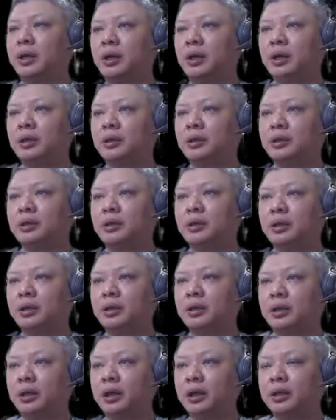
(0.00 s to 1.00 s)
And
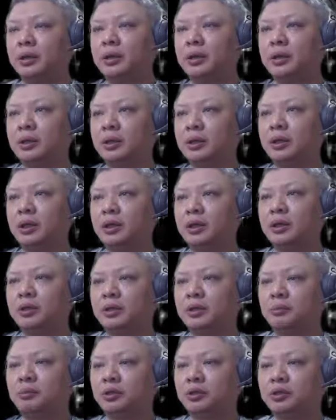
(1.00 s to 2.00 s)
again,
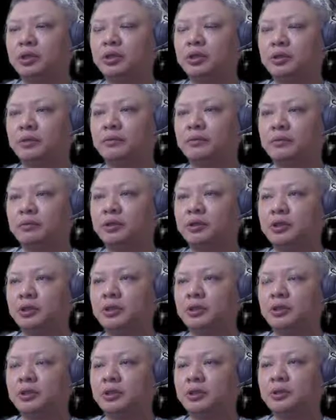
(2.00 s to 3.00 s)
in the process of
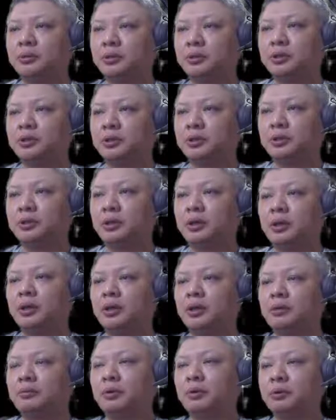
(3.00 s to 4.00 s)
reaching this situation,
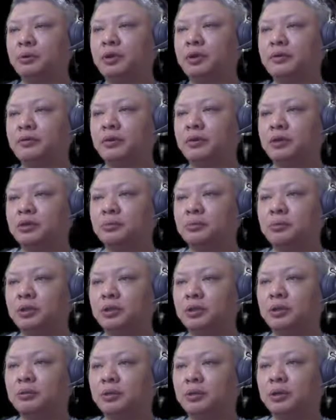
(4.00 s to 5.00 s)
red would have lost
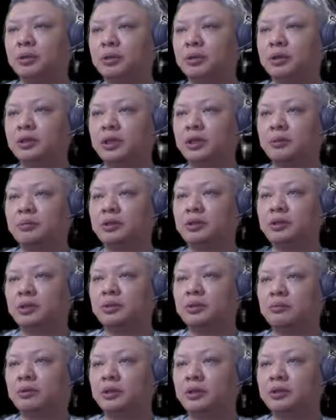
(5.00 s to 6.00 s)
material. As can be
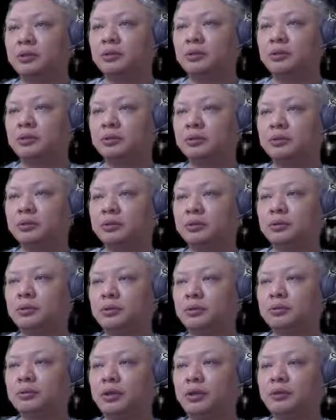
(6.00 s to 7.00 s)
seen, 1, 2,
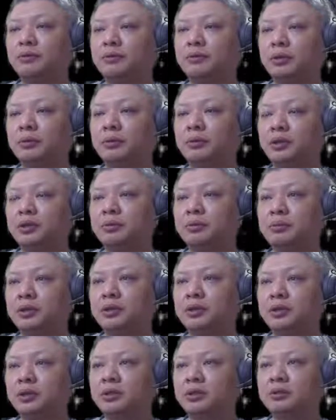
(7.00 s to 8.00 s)
3, 4 major
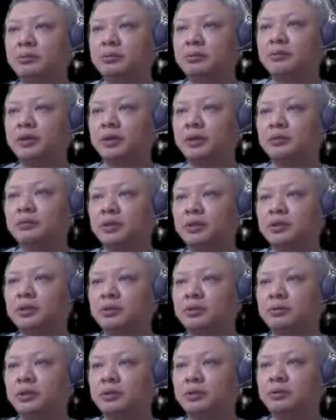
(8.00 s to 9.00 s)
pieces
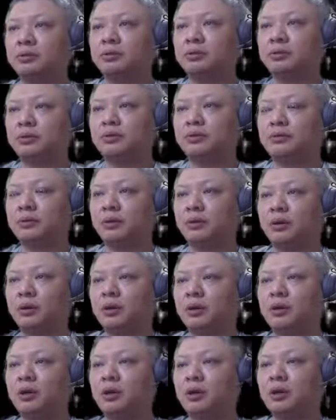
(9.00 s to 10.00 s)
versus 1, 2, 3,
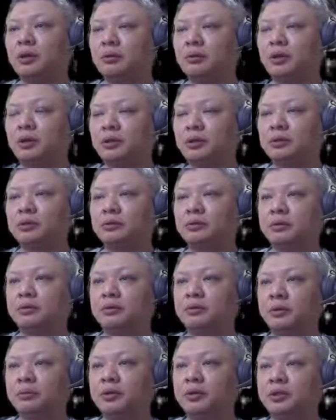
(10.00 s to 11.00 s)
4 red's
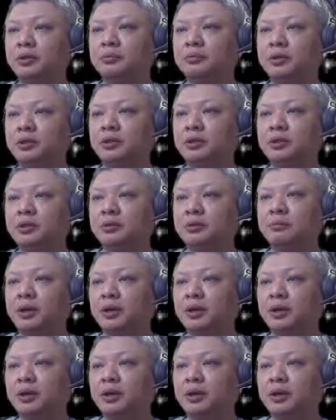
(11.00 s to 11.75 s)
4 major pieces.